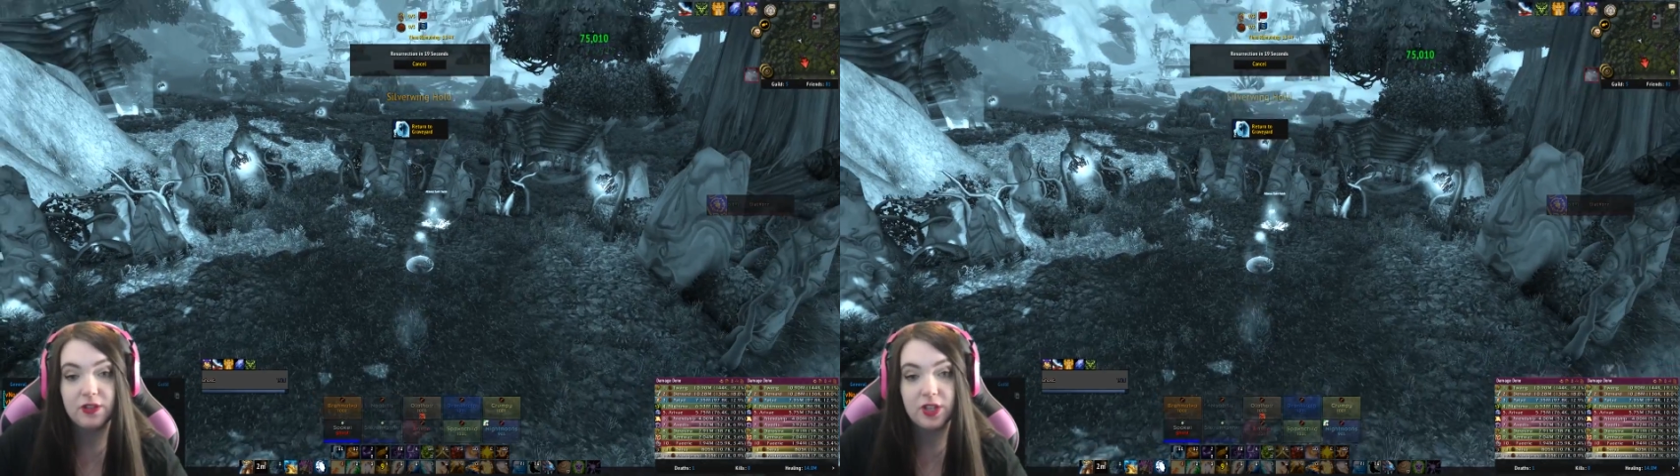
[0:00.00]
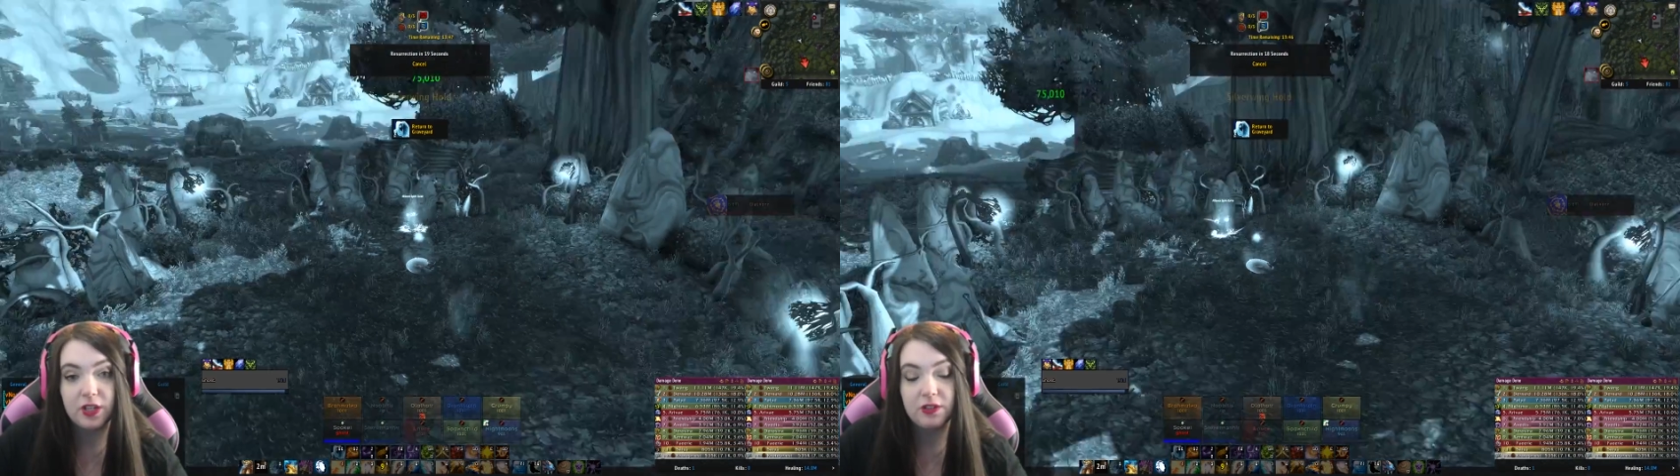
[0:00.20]

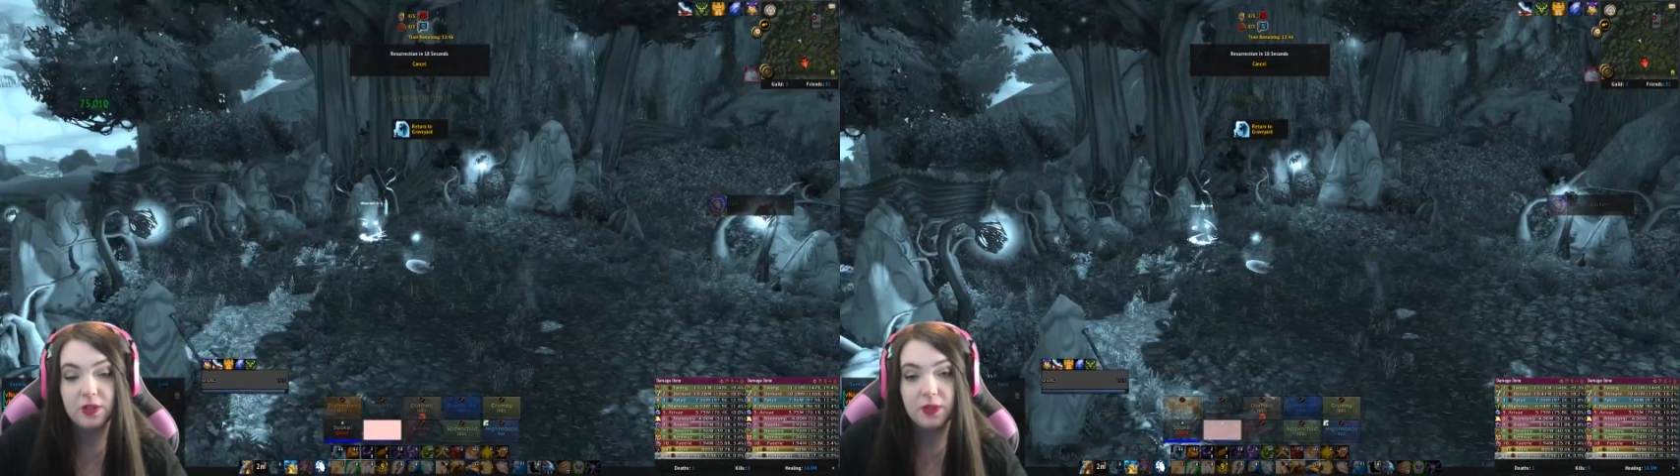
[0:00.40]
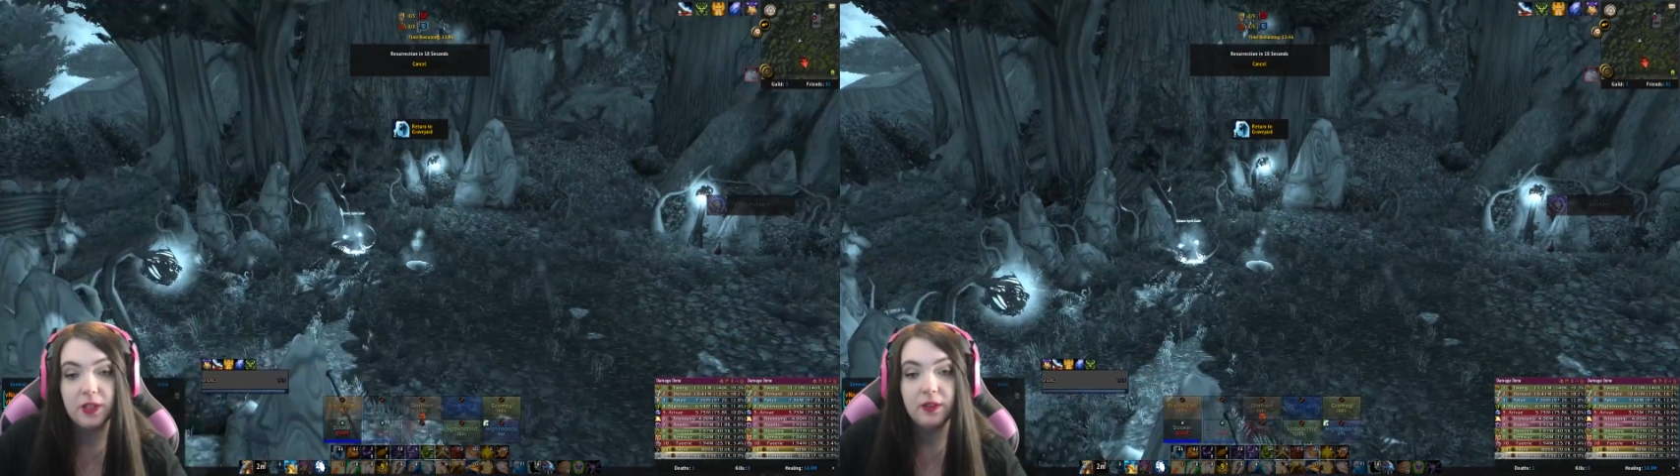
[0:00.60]
start
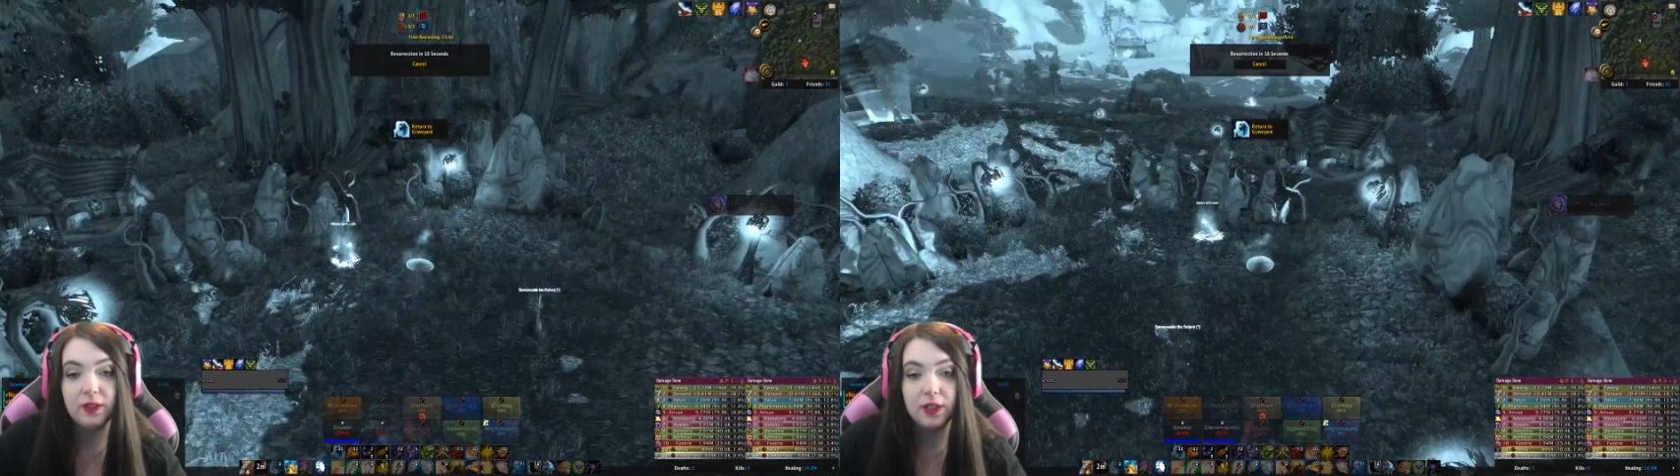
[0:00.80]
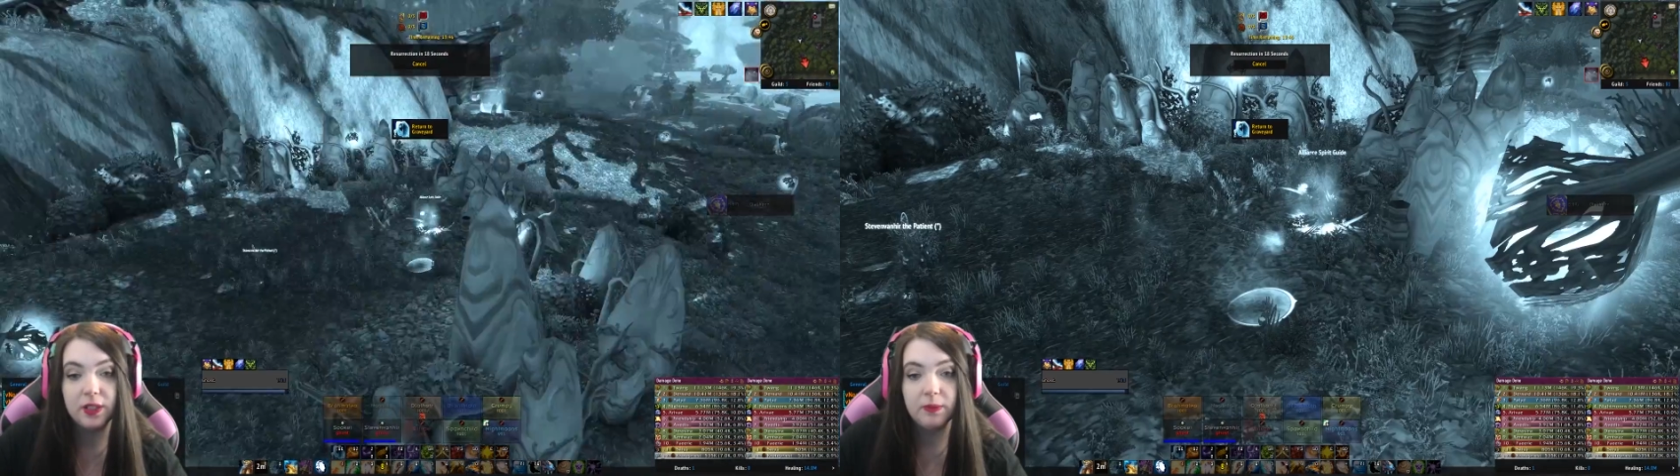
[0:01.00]
to it.
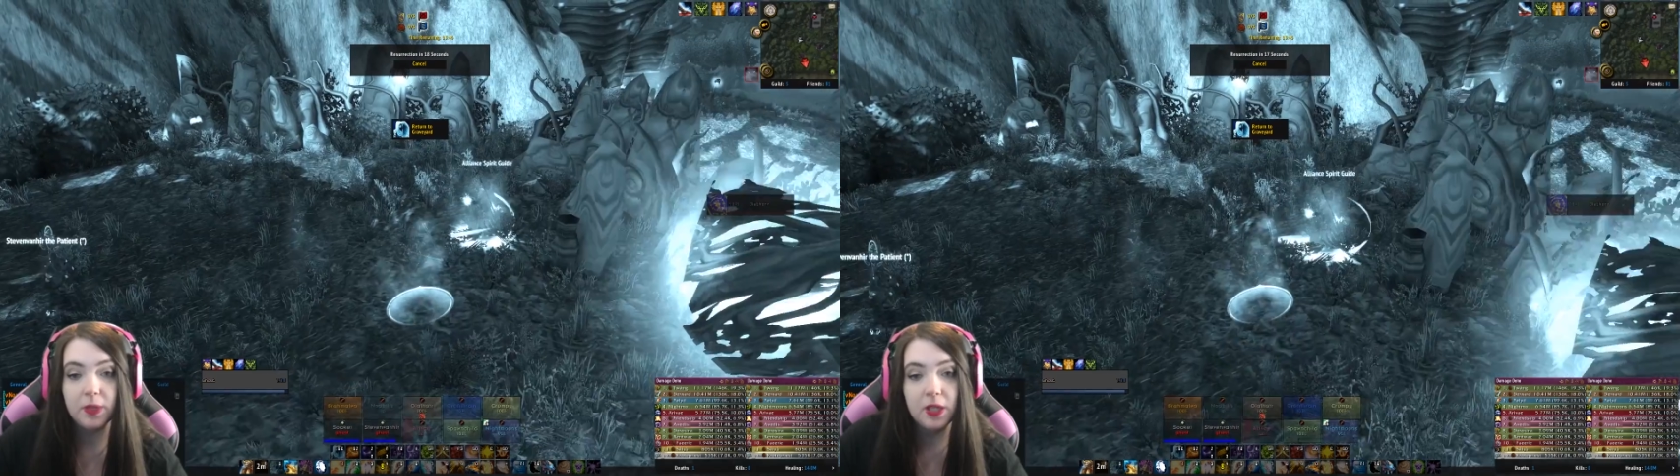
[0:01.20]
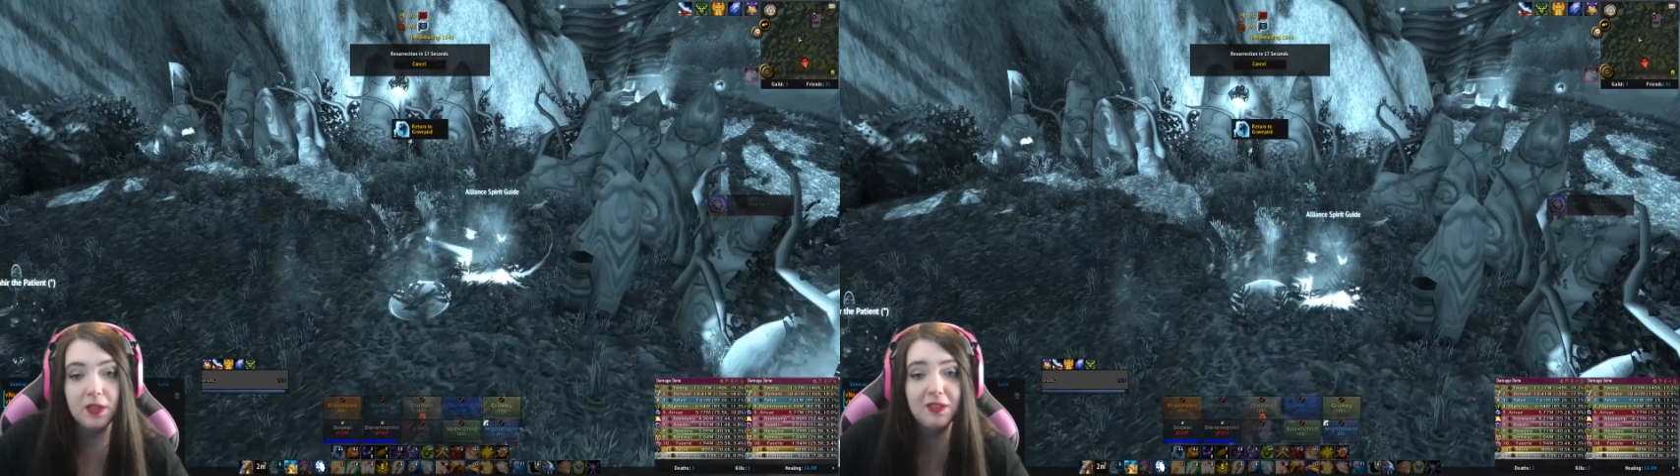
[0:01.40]

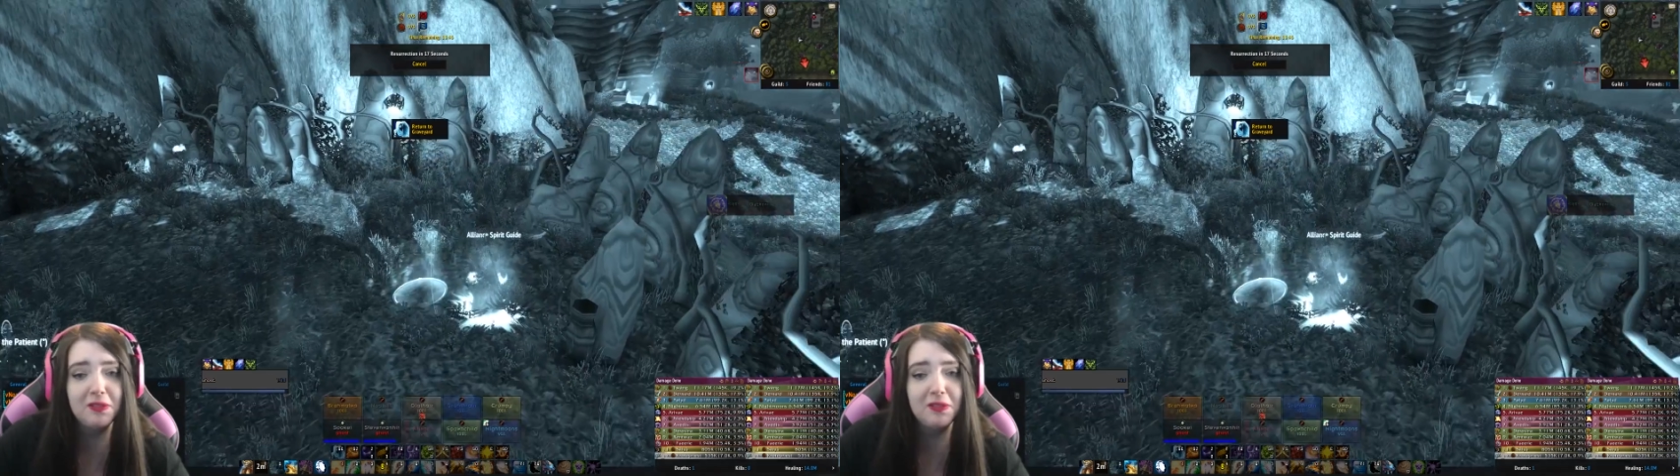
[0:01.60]
Um,